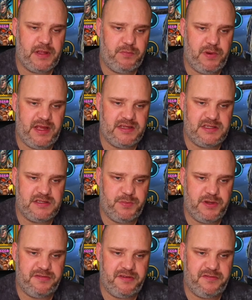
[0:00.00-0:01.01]
places a
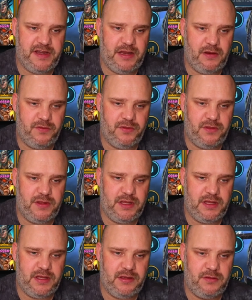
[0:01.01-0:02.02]
perfect veil on the
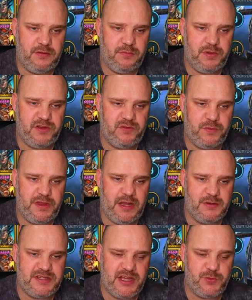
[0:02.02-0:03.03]
person with the
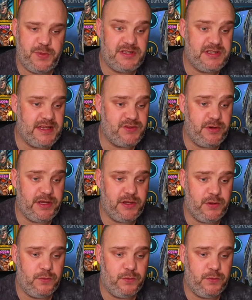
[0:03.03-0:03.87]
lowest HP, so that's really cool.